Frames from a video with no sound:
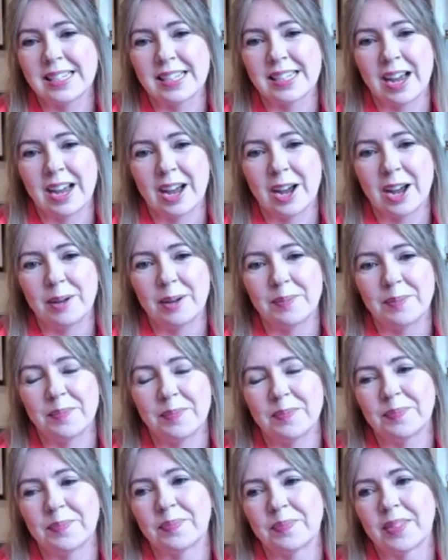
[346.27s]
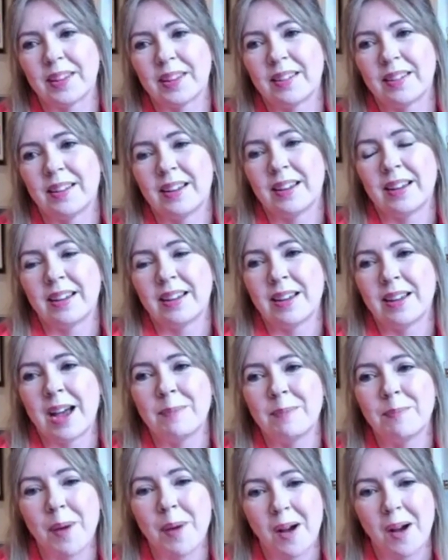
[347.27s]
and
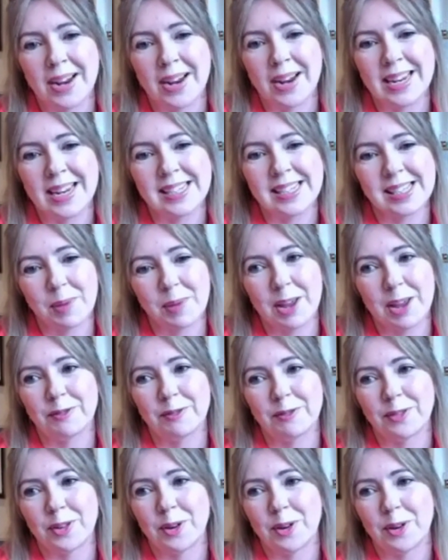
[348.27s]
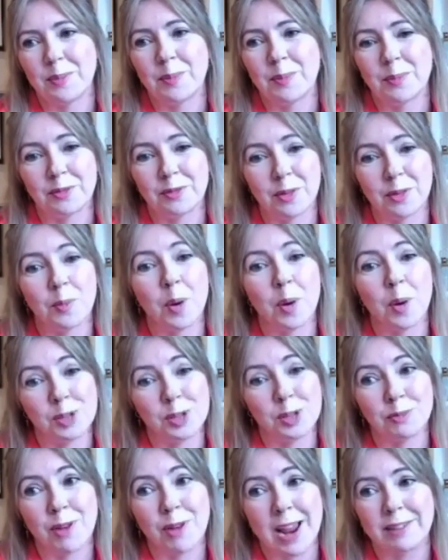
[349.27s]
Mike Smith from what
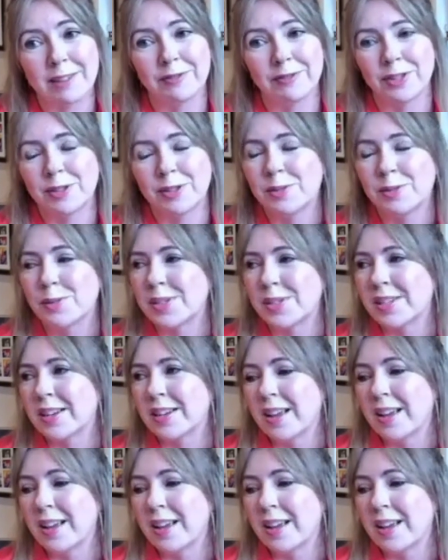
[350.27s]
was Rayfuls,